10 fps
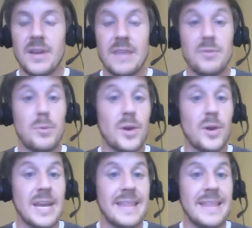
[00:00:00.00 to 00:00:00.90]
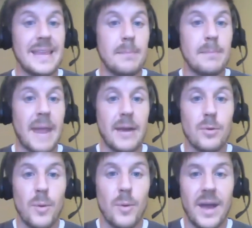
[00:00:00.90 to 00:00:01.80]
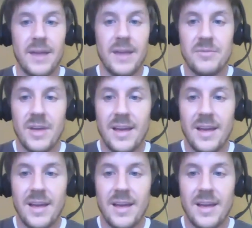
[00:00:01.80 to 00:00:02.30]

if you put it in the microwave,